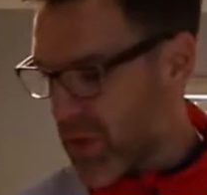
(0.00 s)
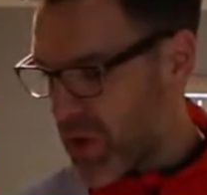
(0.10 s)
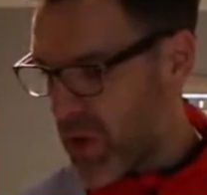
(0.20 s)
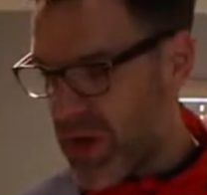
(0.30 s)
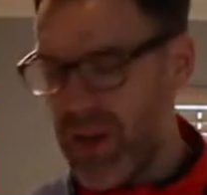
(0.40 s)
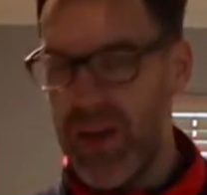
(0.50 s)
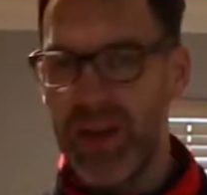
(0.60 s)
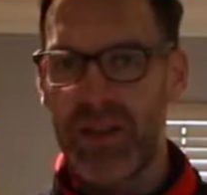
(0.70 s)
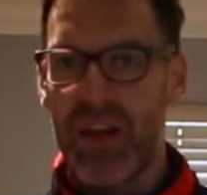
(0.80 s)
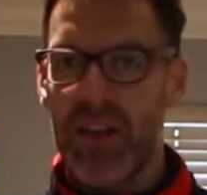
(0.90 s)
to cooking
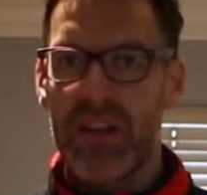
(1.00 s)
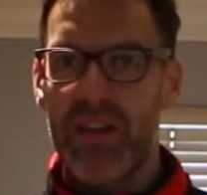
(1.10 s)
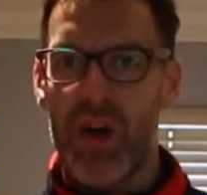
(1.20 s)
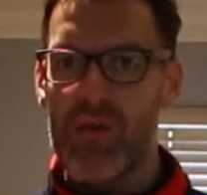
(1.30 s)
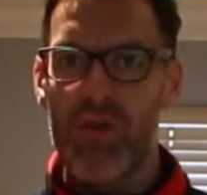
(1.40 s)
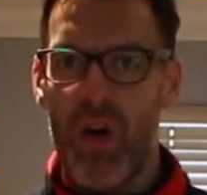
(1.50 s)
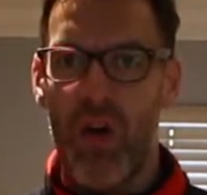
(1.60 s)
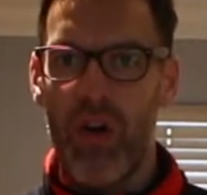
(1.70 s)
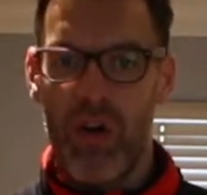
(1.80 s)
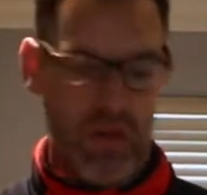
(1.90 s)
is there's no
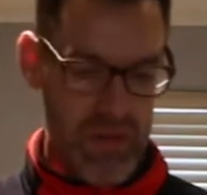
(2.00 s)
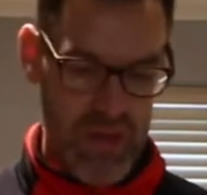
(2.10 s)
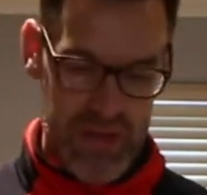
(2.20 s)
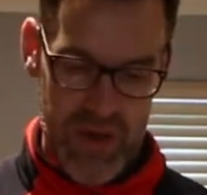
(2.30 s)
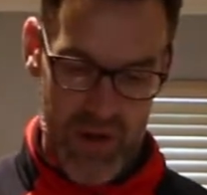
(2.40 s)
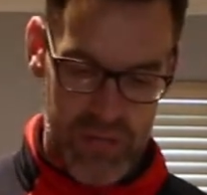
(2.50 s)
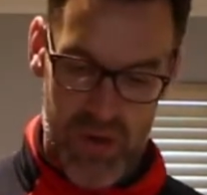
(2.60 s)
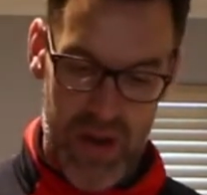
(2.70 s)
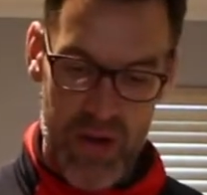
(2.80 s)
wrong, there's no right.